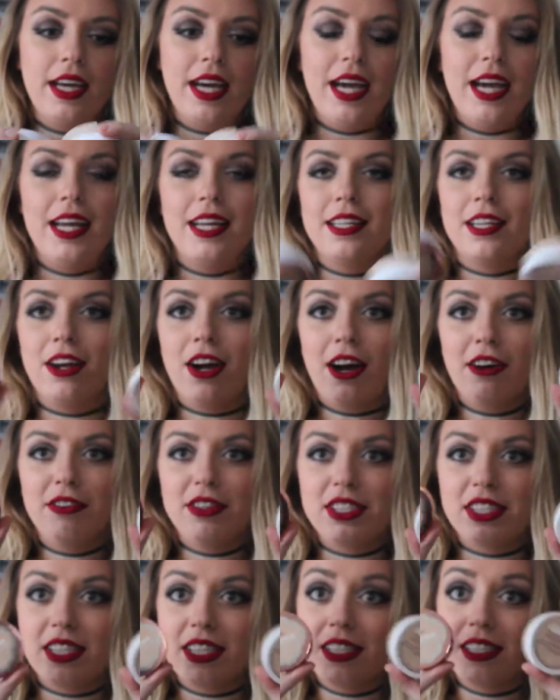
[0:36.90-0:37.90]
they're
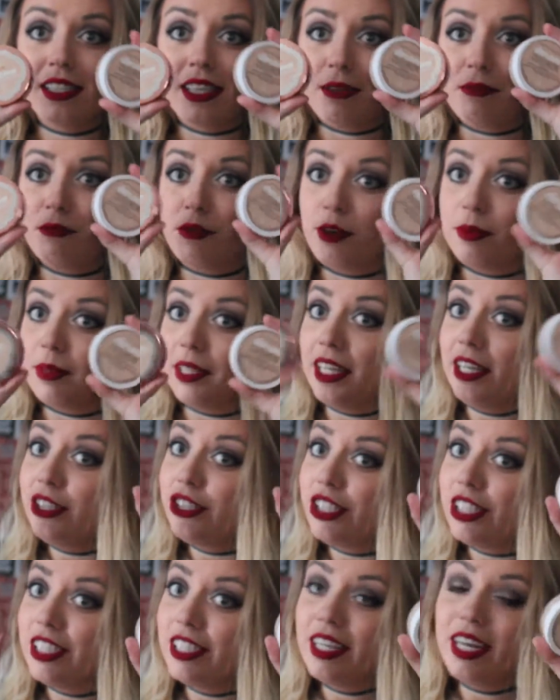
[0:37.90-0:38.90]
obviously the same
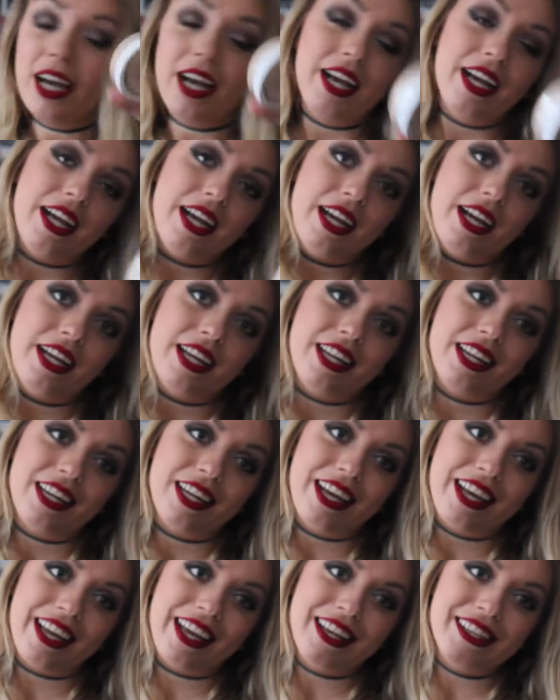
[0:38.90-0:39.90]
formulation, and
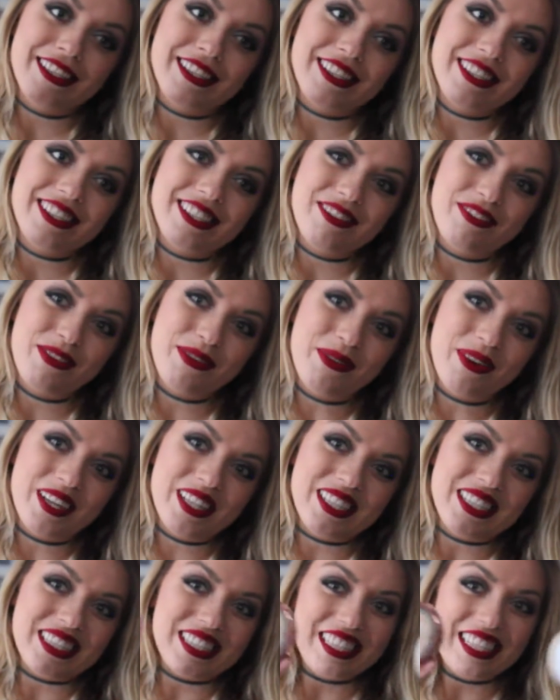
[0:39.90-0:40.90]
I guess if you
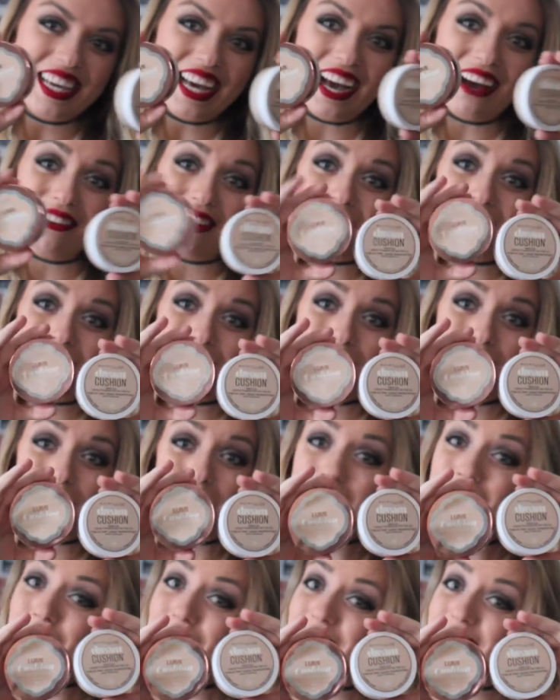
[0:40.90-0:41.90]
want to see how they
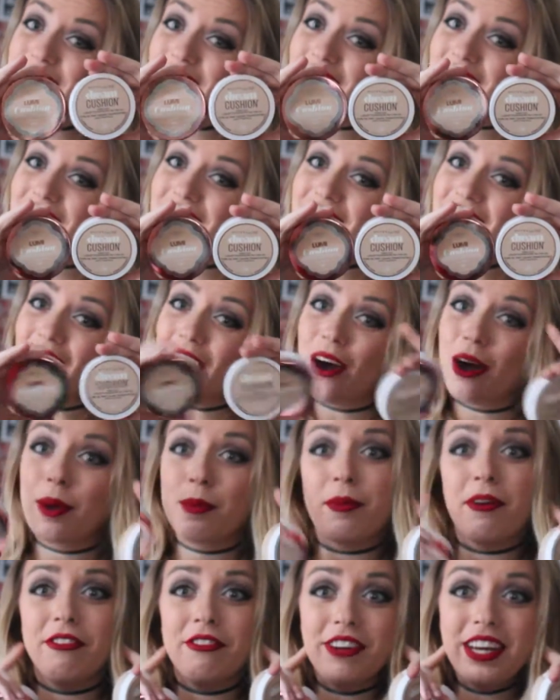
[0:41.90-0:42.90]
compare to each other
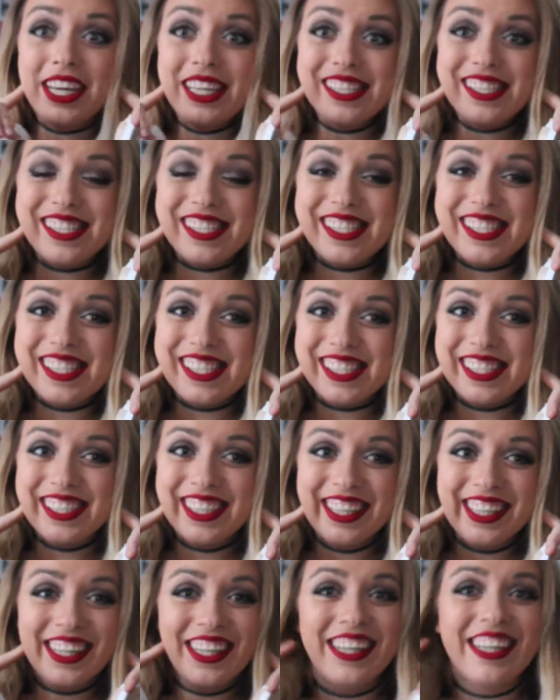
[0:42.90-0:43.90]
on my face,
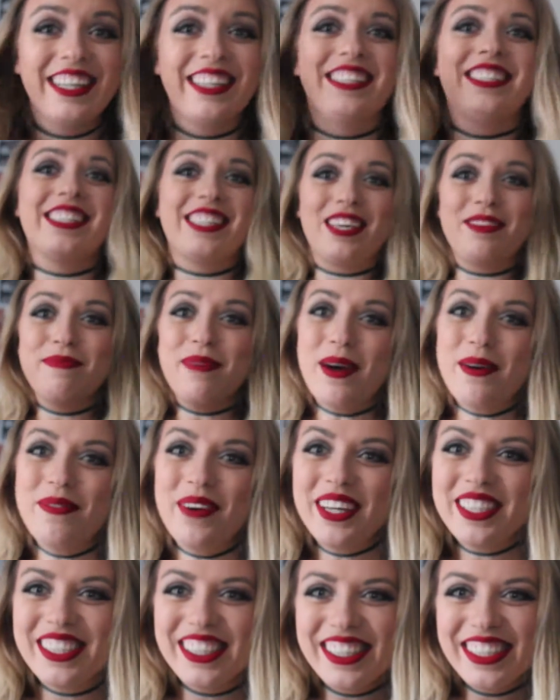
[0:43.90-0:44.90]
just keep on
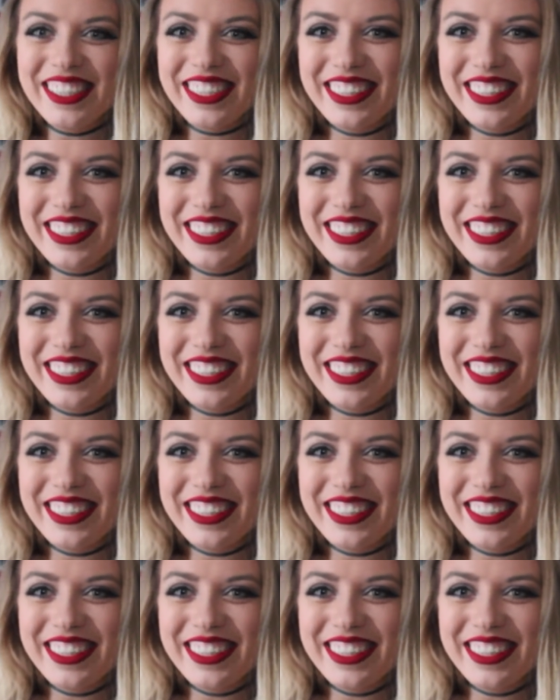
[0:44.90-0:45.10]
watching.